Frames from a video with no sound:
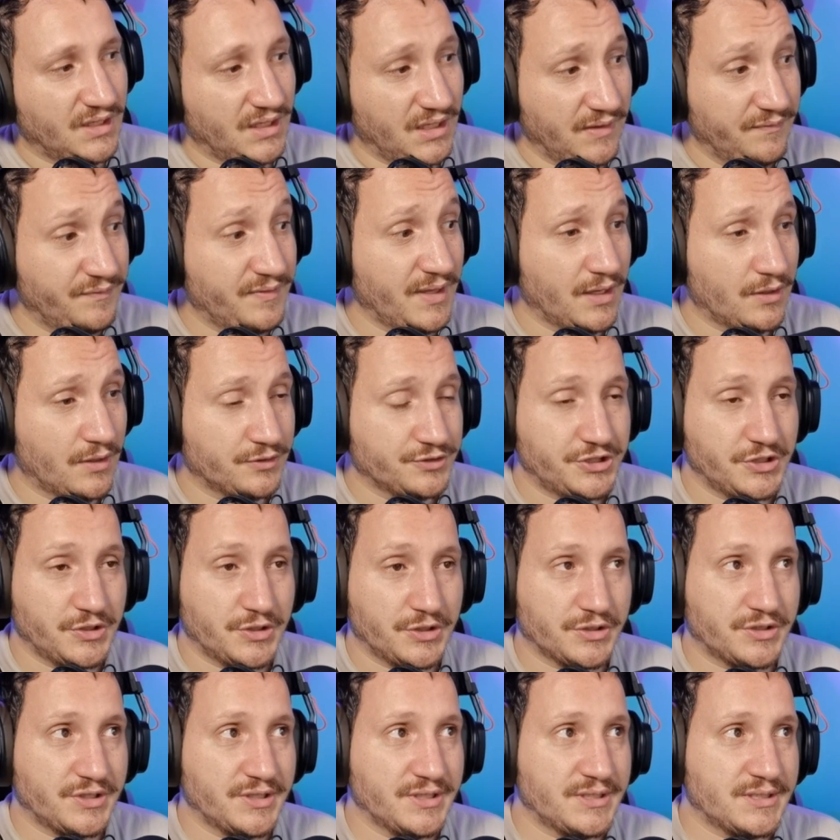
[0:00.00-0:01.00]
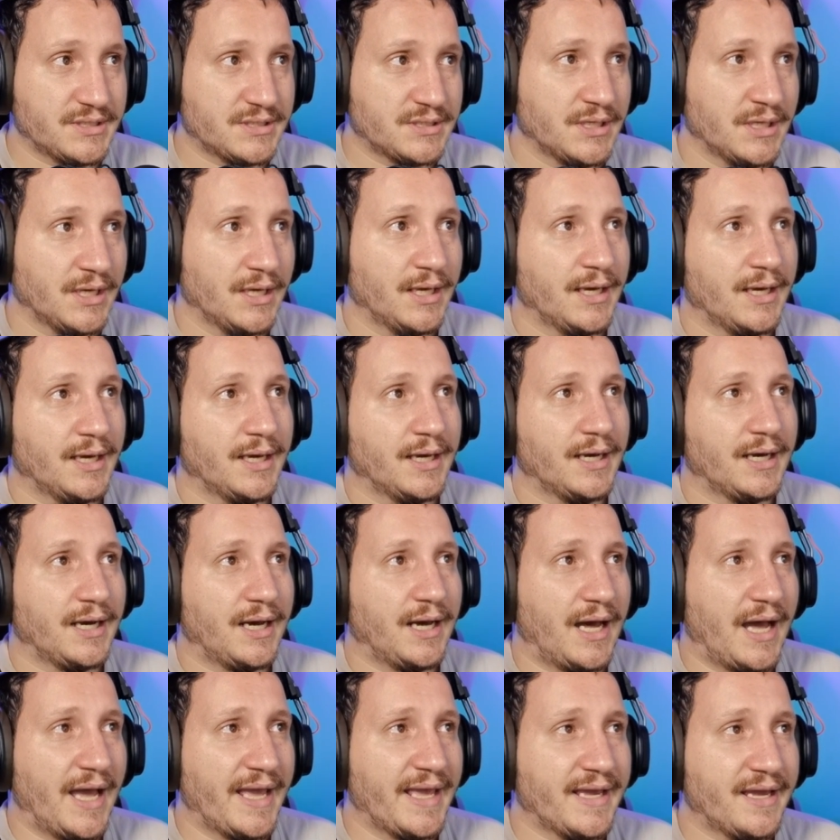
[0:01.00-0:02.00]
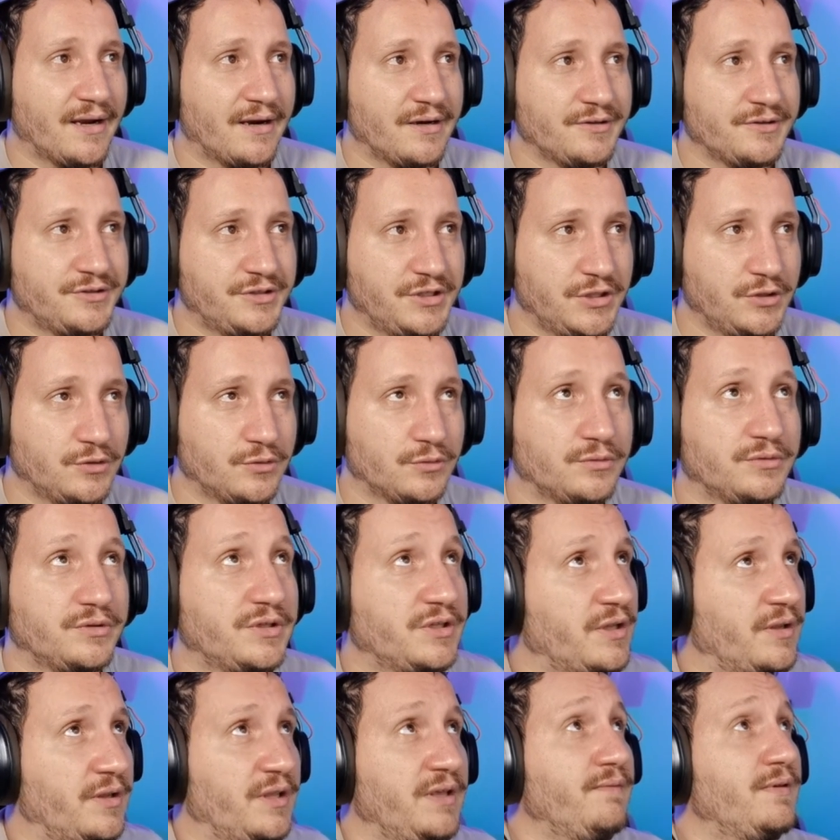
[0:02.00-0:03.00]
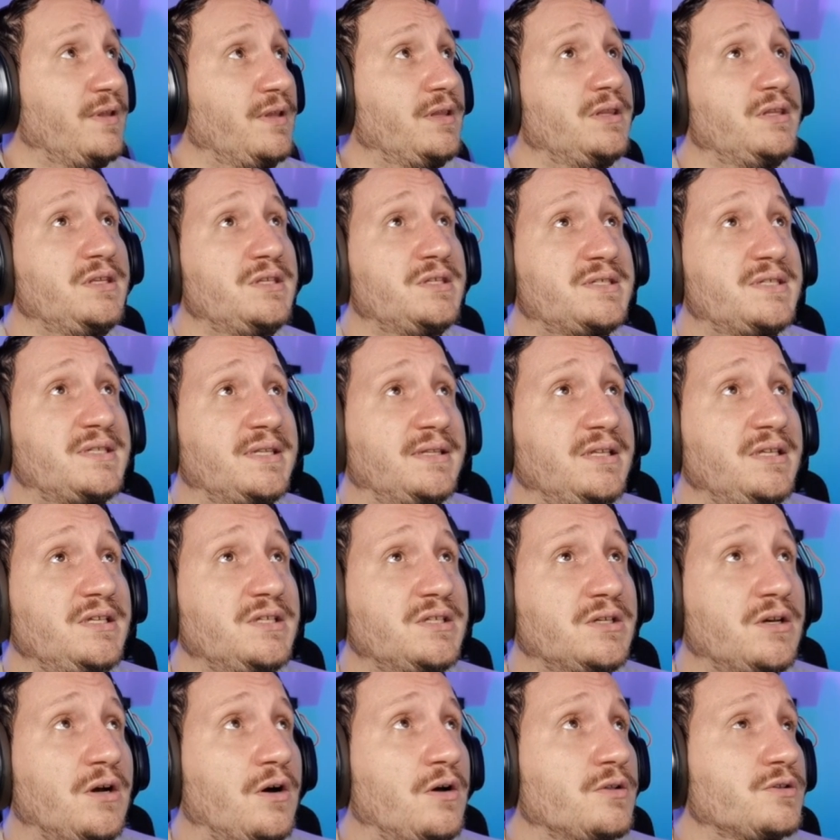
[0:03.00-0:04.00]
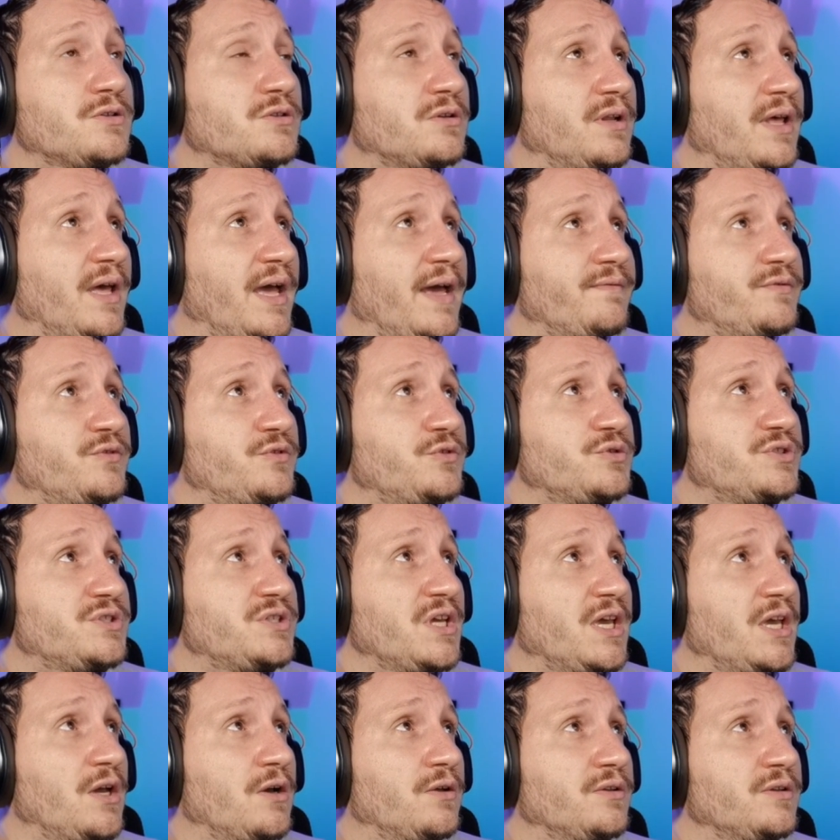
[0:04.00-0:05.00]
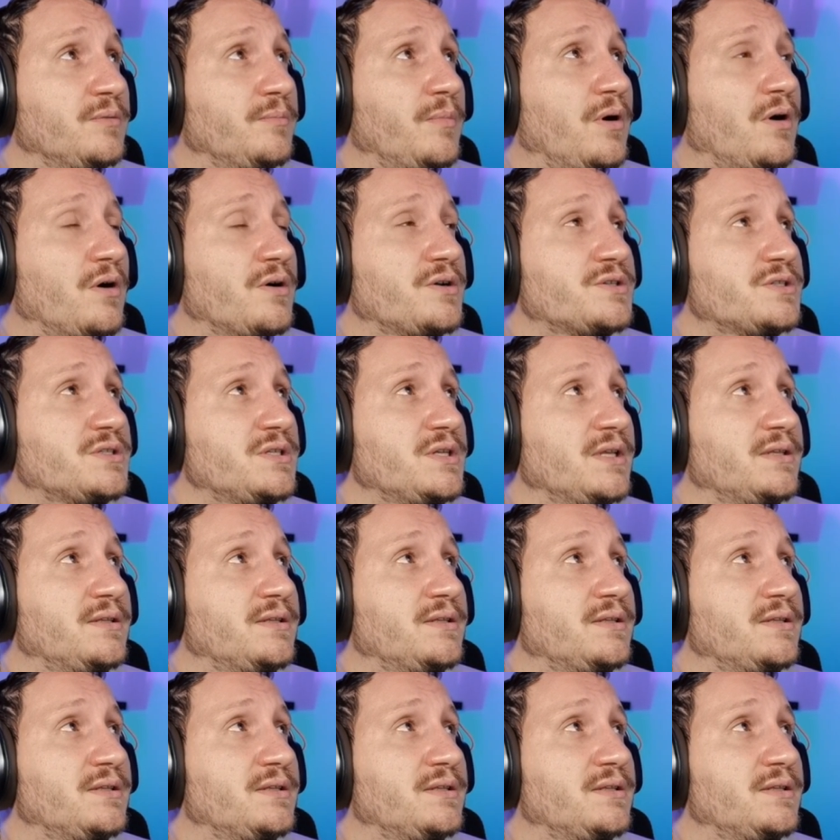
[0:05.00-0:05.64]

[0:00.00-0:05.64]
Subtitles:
If they continue this, I guarantee you, even this console have to say on the box